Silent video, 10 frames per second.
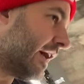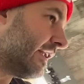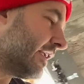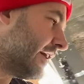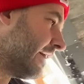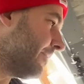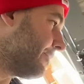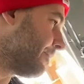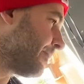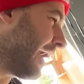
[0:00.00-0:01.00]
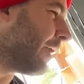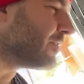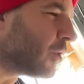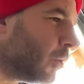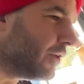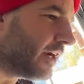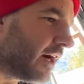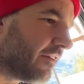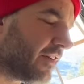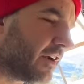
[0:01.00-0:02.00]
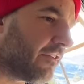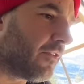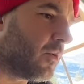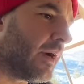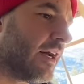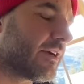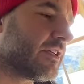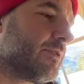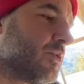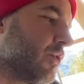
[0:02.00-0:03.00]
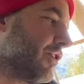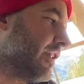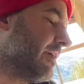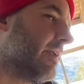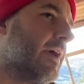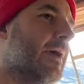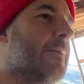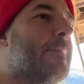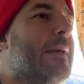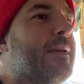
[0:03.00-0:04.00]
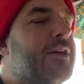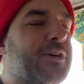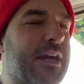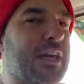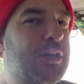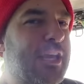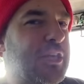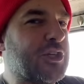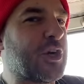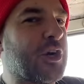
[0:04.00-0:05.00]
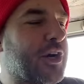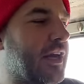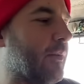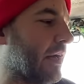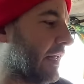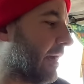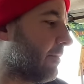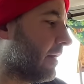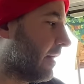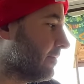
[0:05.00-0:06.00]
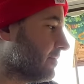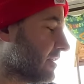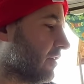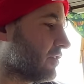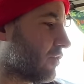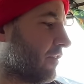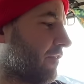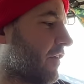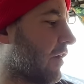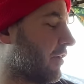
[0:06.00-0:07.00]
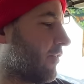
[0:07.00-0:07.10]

and uh, I was holding off on it for a while because I was worried that maybe it'll get, it'll get dirty while I'm, I'm still sort of farting